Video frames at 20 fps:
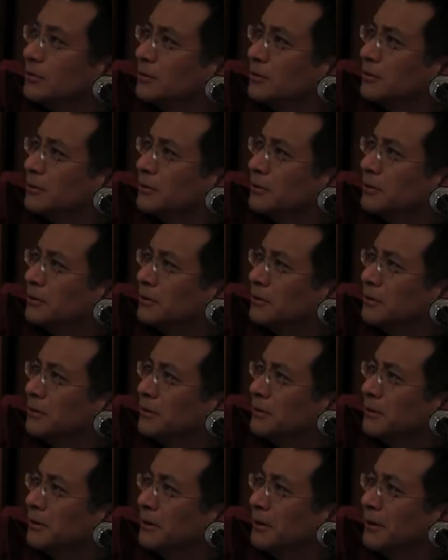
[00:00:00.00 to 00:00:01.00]

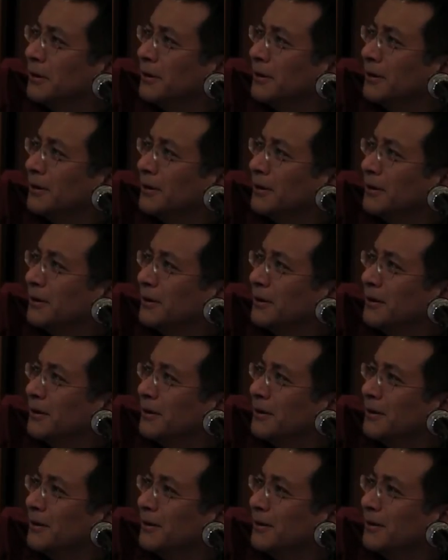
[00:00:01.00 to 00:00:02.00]

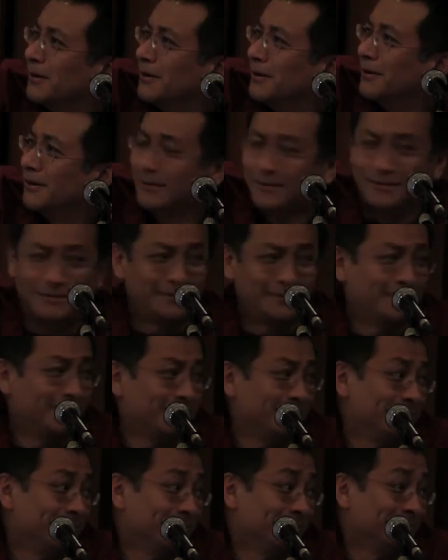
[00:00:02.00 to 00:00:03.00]

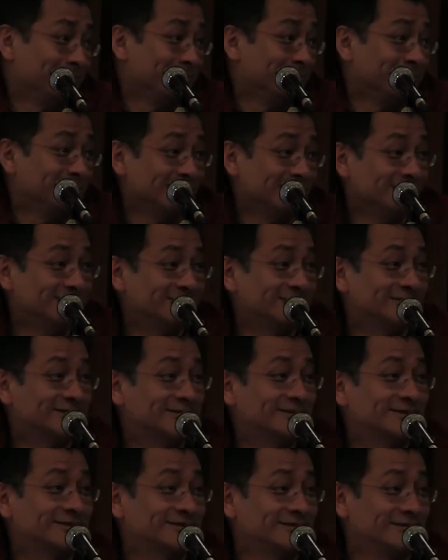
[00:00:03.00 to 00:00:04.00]

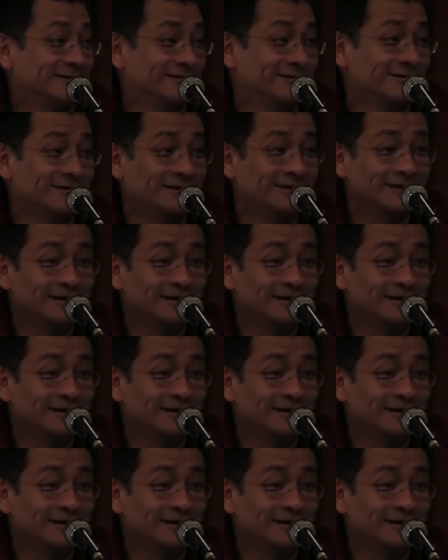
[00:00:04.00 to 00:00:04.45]
(silence)